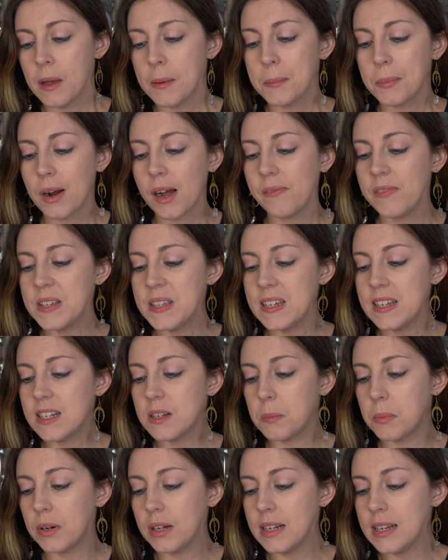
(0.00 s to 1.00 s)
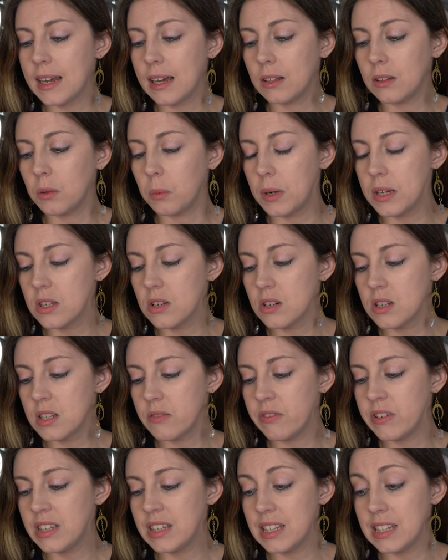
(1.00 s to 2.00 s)
Prophecy to bring down the Western
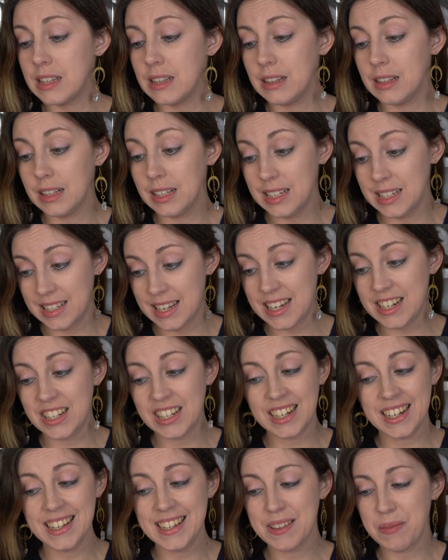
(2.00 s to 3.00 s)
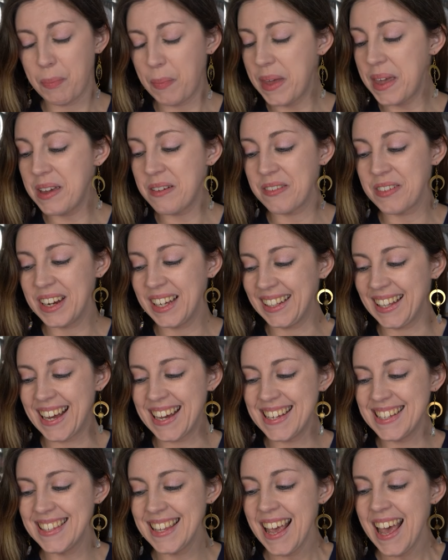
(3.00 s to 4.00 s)
civilization is being
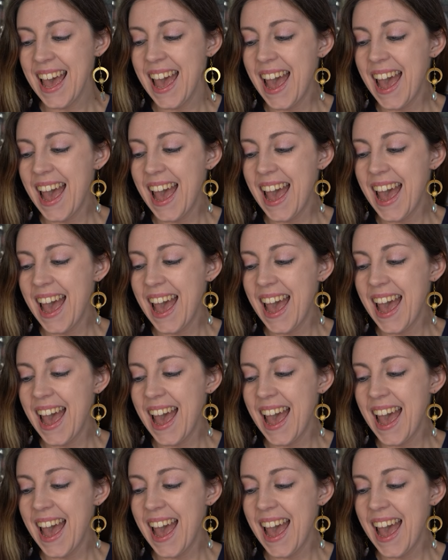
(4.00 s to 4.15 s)
realized